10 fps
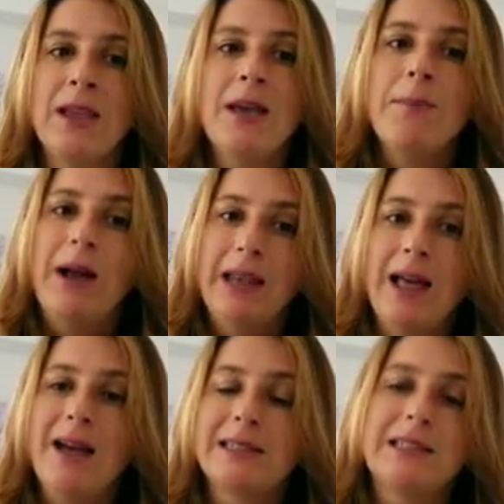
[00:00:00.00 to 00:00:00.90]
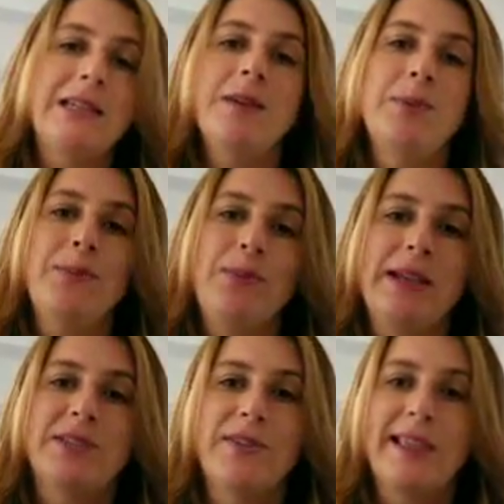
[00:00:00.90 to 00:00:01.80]
My last tip
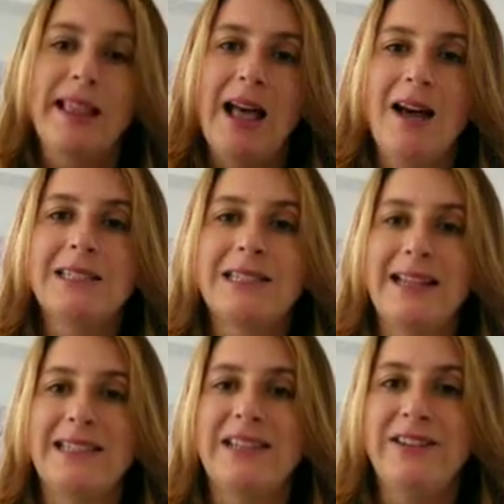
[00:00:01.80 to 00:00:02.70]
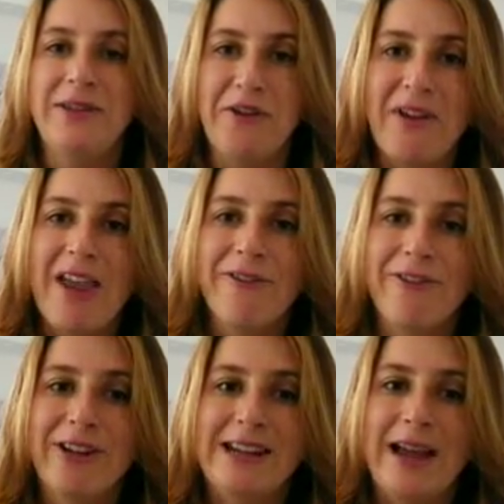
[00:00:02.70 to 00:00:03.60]
is for the last lesson of
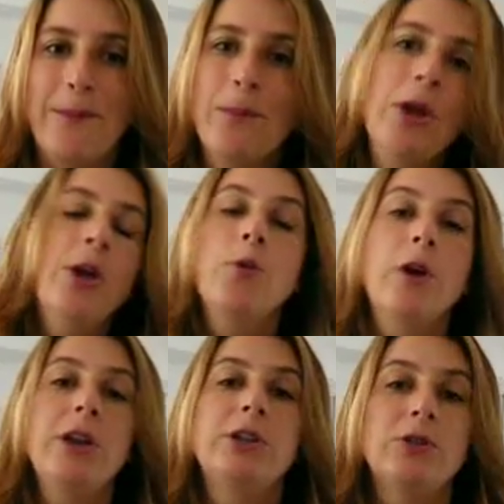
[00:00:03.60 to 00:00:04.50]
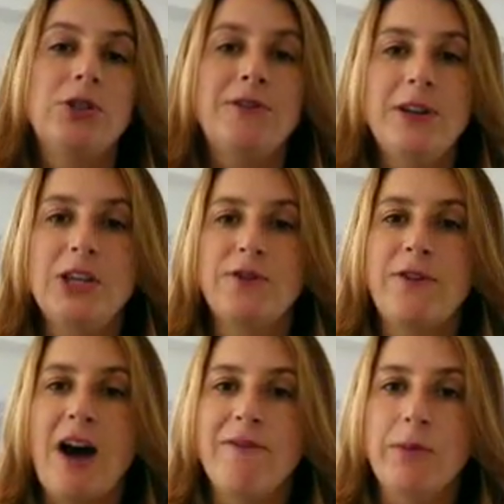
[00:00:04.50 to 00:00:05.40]
every day. What you do is you finish
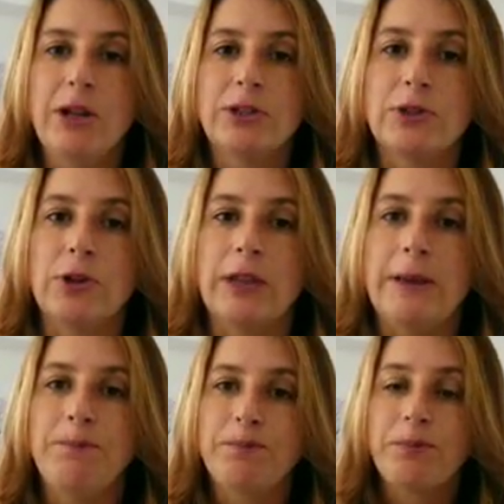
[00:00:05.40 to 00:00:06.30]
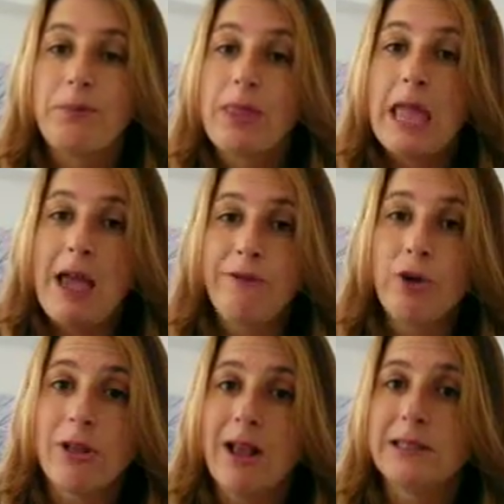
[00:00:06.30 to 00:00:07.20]
5 minutes early. Have
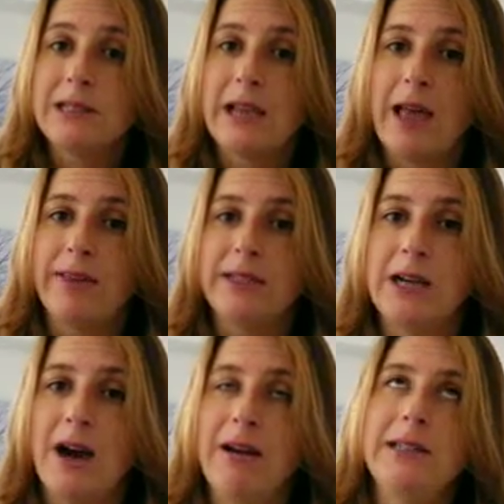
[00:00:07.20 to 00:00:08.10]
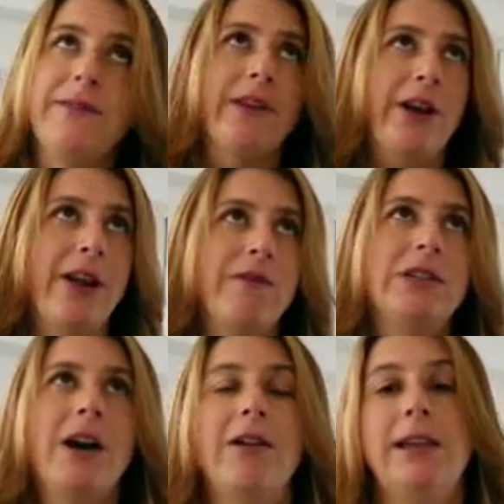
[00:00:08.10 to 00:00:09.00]
your class take out their diaries. If they don't have a
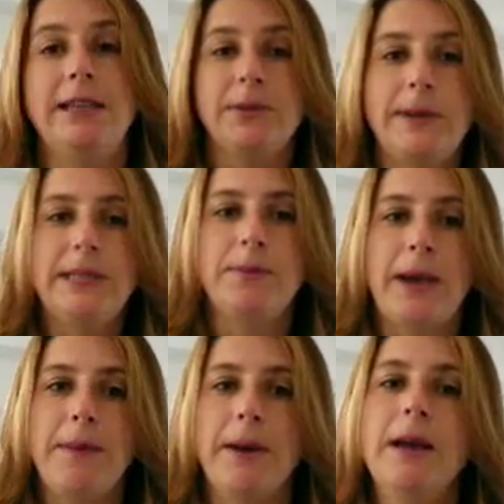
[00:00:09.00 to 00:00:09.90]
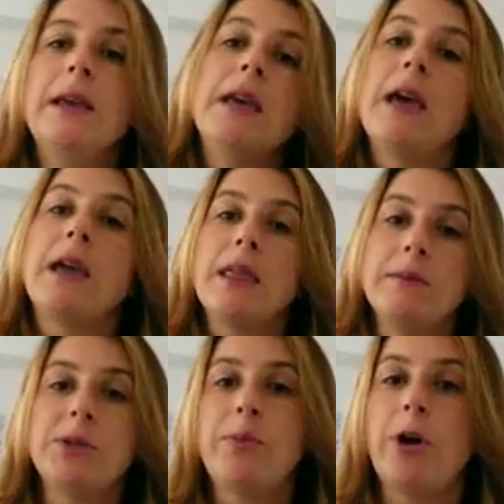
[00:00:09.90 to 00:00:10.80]
diary, here's a piece of paper, and get
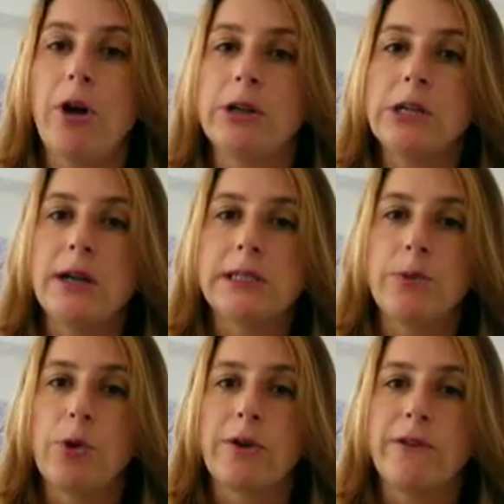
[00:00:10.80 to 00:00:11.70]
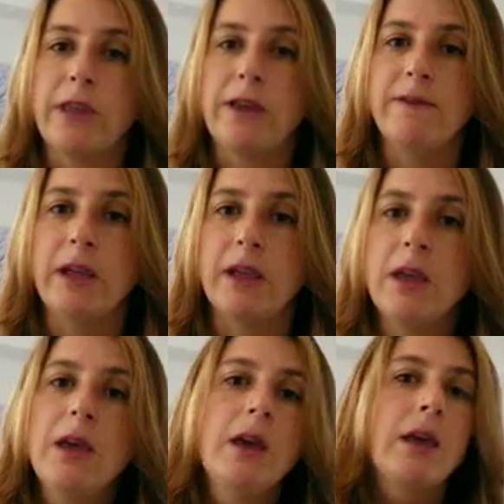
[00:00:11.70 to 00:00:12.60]
them to prioritise their work for the evening.
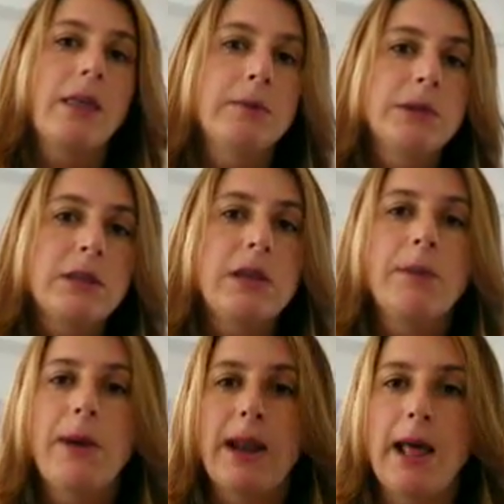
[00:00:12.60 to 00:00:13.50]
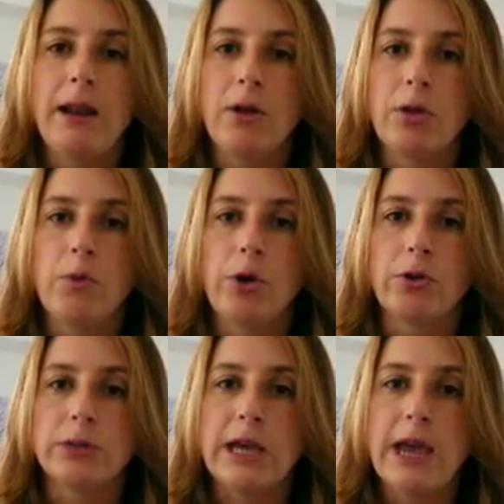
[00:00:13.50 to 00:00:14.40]
Get them to think about how long the work
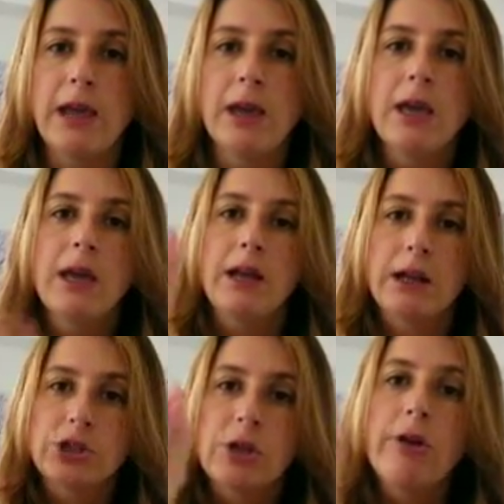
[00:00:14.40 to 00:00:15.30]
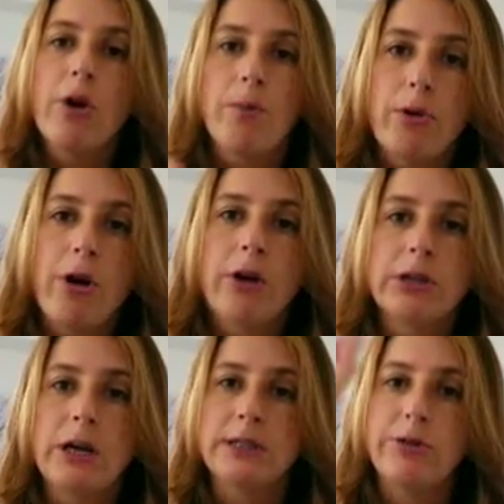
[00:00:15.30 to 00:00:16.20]
will take and actually
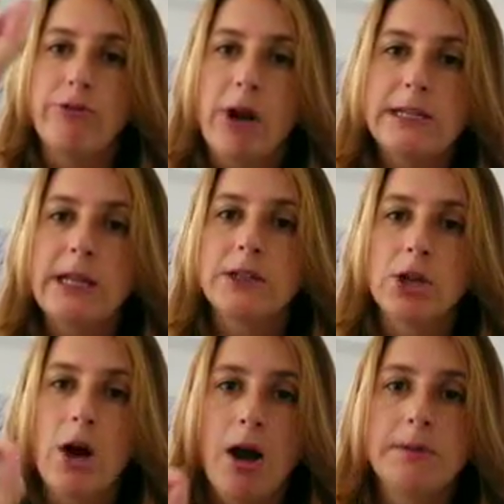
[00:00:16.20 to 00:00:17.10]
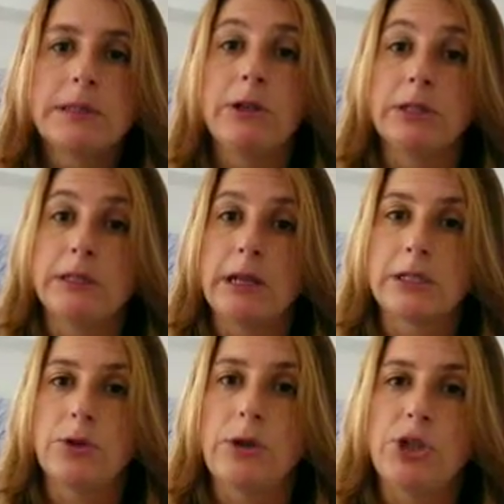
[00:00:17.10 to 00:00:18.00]
prioritise and write down time slots
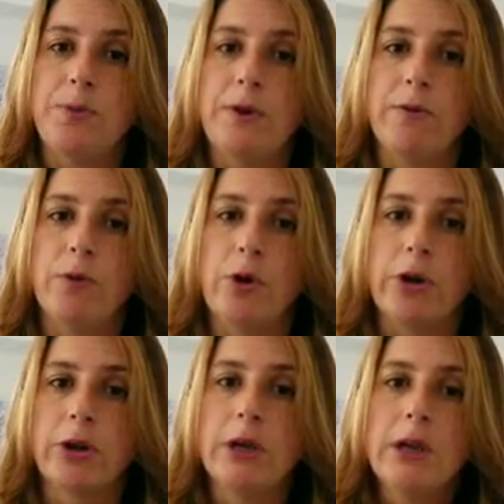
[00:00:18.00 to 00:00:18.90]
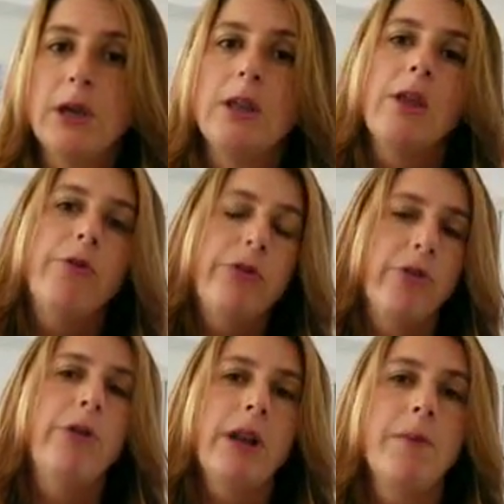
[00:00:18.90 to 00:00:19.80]
next to each bit of work.
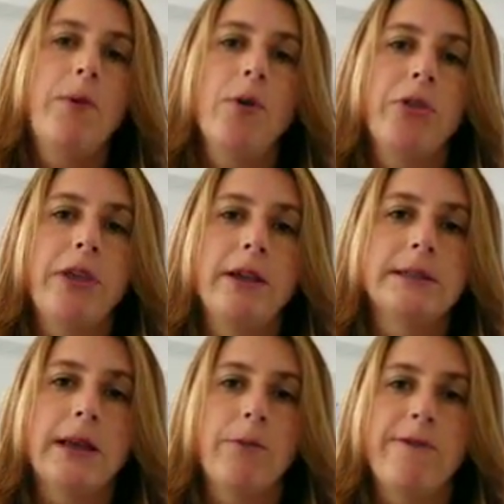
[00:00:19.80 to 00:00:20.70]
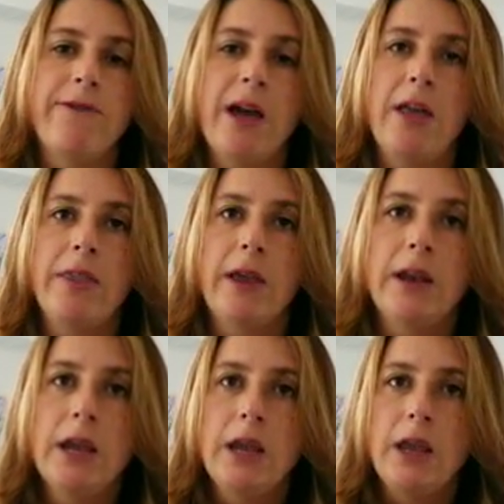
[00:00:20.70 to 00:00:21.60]
The really important thing is that we found
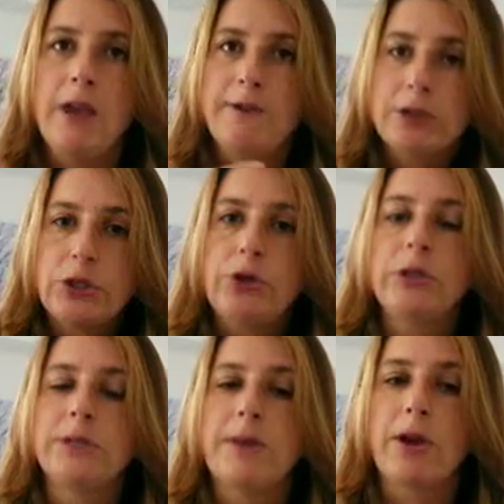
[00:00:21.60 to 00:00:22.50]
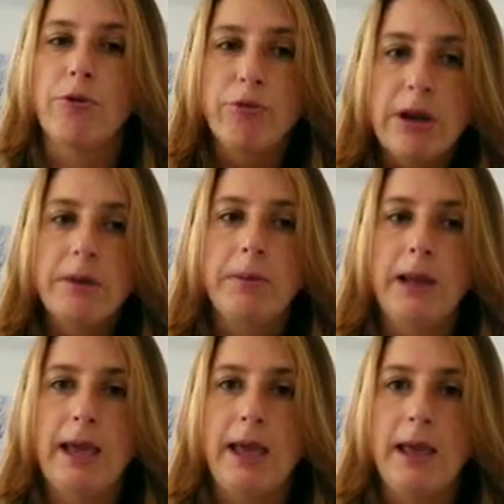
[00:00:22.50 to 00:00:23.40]
that if students make a written
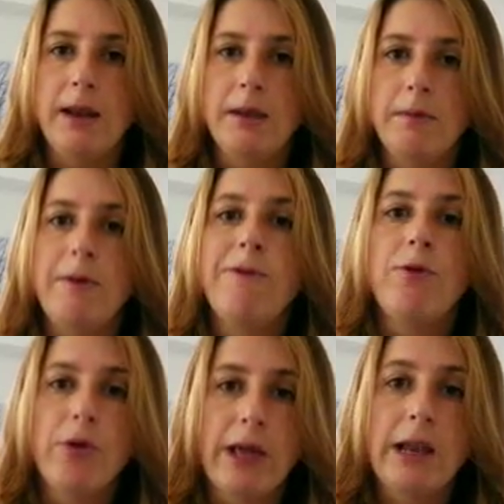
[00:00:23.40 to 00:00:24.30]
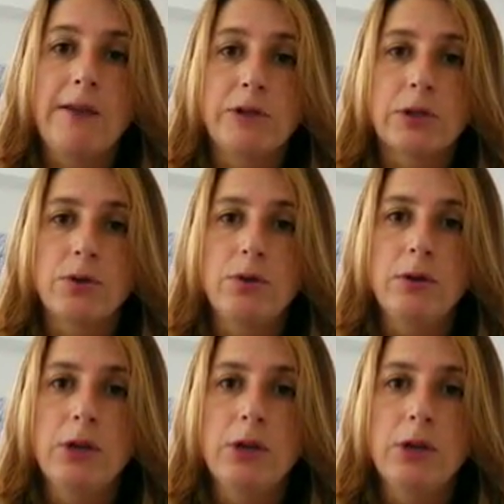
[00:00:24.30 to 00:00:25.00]
plan before they leave school,